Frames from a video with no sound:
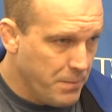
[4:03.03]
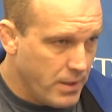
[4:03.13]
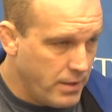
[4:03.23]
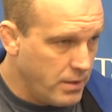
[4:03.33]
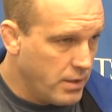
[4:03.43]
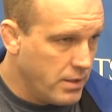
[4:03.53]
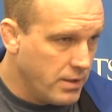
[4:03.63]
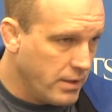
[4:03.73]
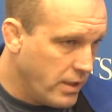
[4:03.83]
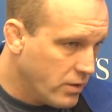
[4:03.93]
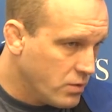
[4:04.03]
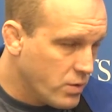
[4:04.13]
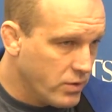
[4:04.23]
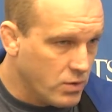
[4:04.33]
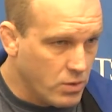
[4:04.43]
and I think Edgar's
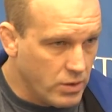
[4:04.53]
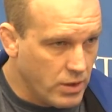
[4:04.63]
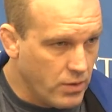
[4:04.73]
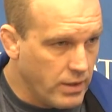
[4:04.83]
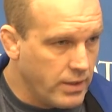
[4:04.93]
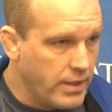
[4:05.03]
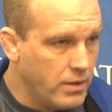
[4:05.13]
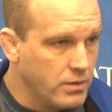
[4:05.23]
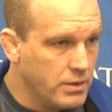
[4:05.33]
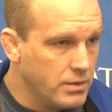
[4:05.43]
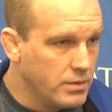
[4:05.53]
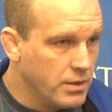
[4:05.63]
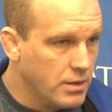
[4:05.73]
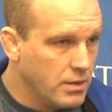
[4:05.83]
wrestling really good right now, and